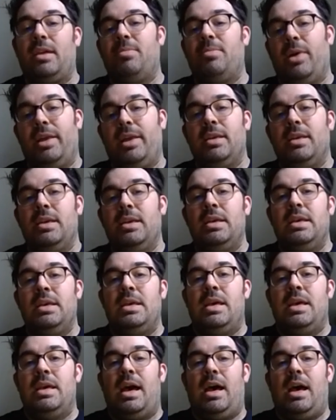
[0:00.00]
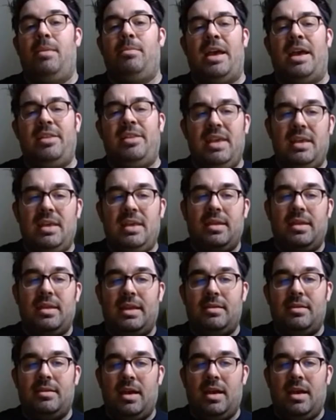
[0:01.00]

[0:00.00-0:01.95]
But I think that